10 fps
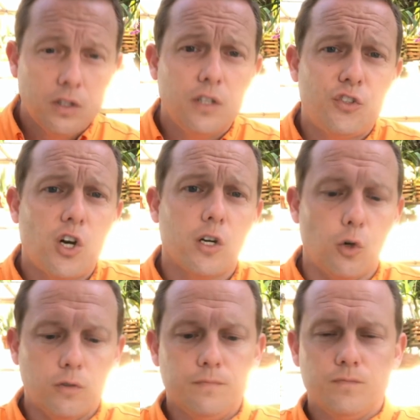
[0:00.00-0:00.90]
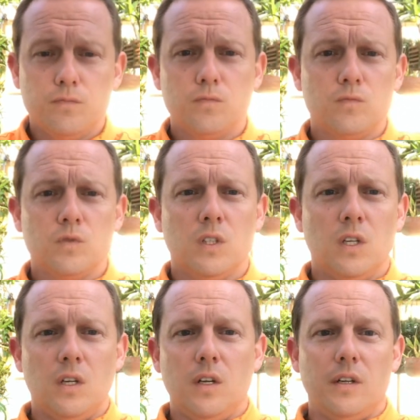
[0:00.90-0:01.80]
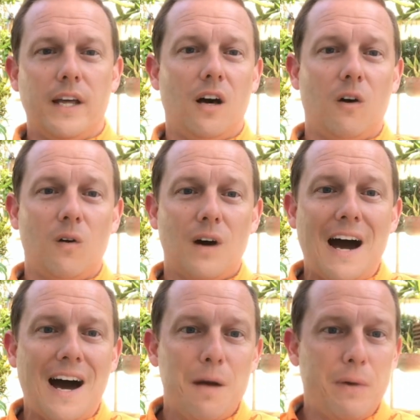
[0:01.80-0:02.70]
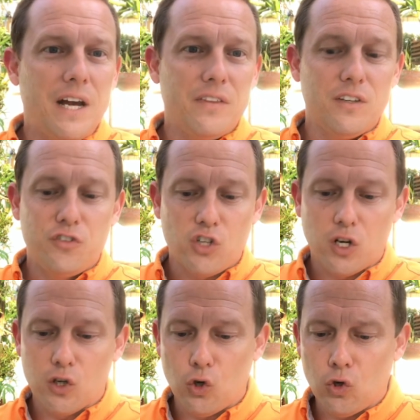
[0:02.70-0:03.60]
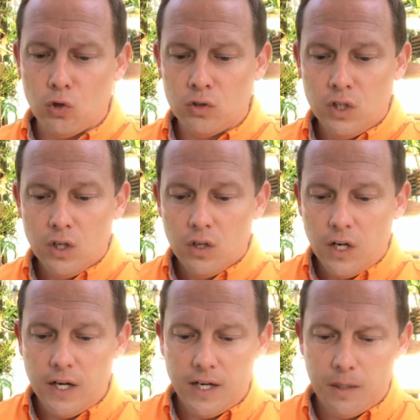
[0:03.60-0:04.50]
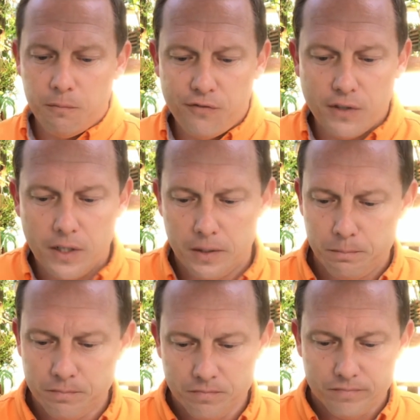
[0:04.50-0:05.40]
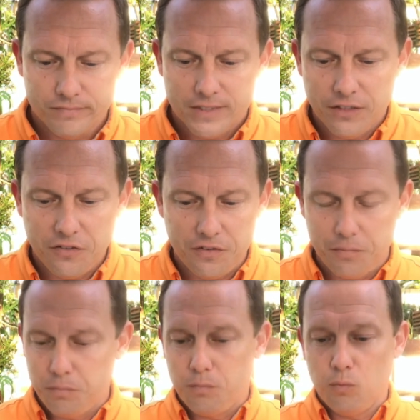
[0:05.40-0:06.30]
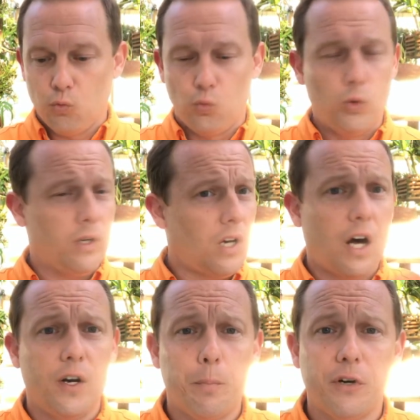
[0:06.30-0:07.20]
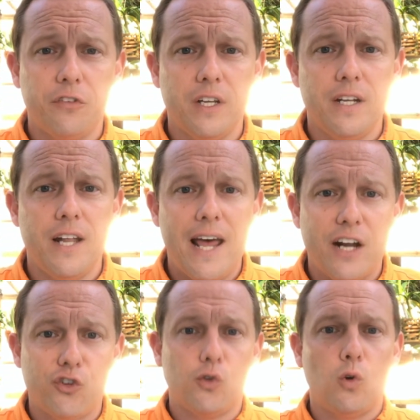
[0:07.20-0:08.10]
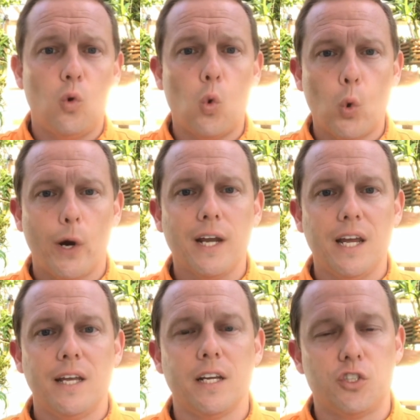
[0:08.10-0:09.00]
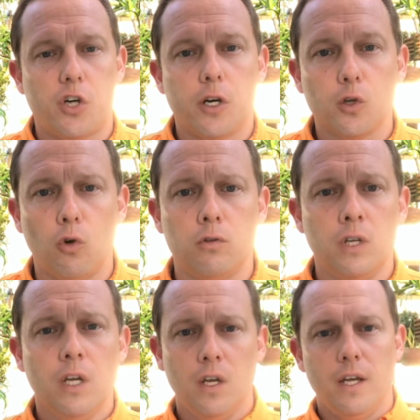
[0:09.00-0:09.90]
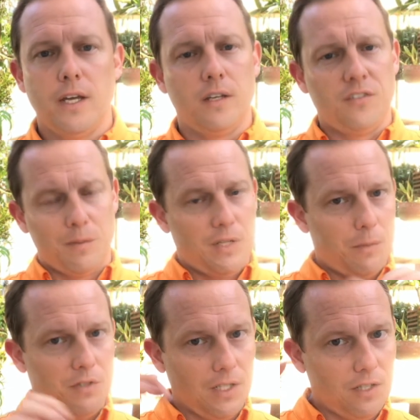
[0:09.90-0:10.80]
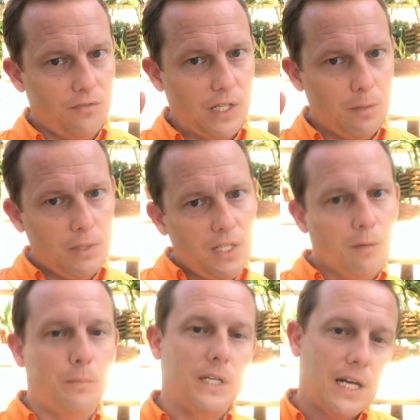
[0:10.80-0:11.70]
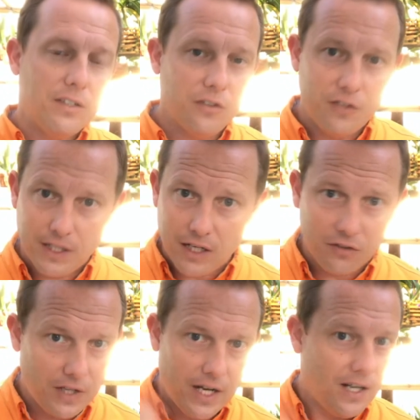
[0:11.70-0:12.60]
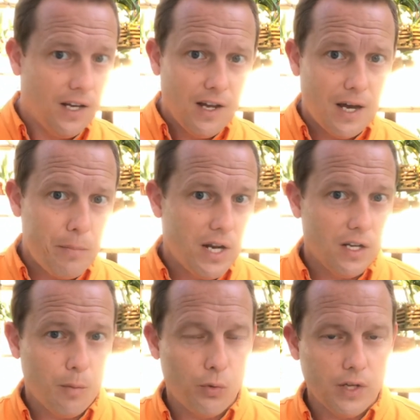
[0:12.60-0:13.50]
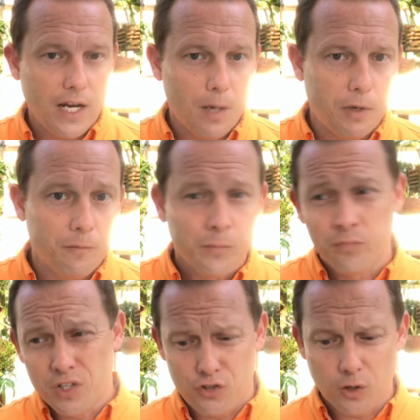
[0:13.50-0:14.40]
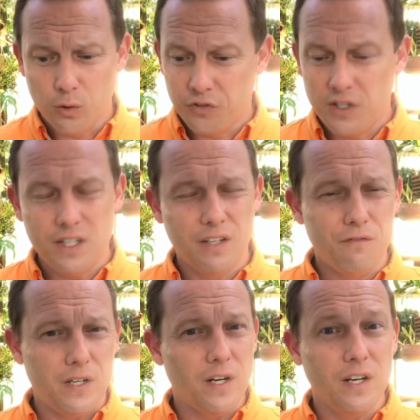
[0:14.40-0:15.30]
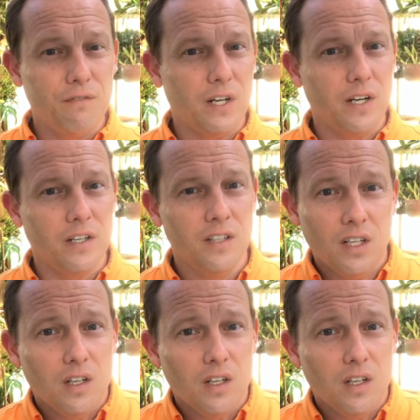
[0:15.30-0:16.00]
is charcoal. Now, I buy this charcoal it's 100% natural organic charcoal. And sometimes it gets very big, but I just sit outside, I bang it up with a hammer. Charcoal is getting very, very